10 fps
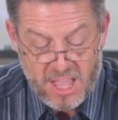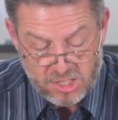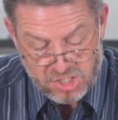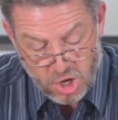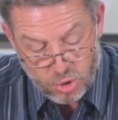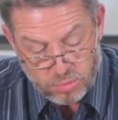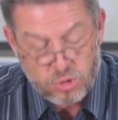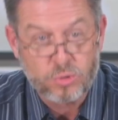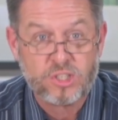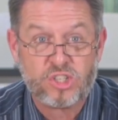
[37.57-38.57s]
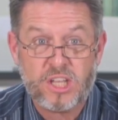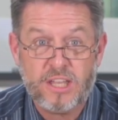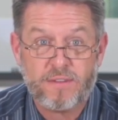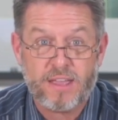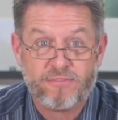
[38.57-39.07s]
So to
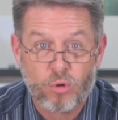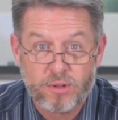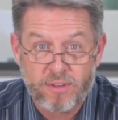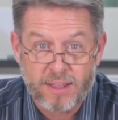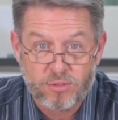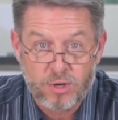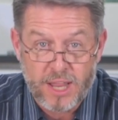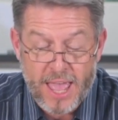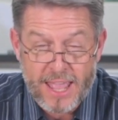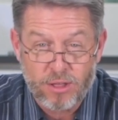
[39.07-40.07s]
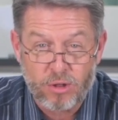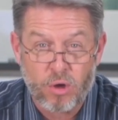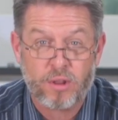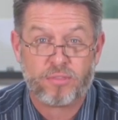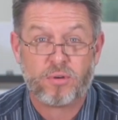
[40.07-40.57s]
achieve a 45 degree angle
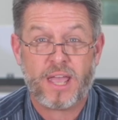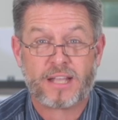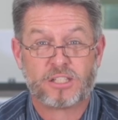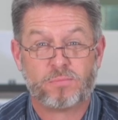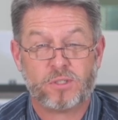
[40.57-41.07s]
on a three axis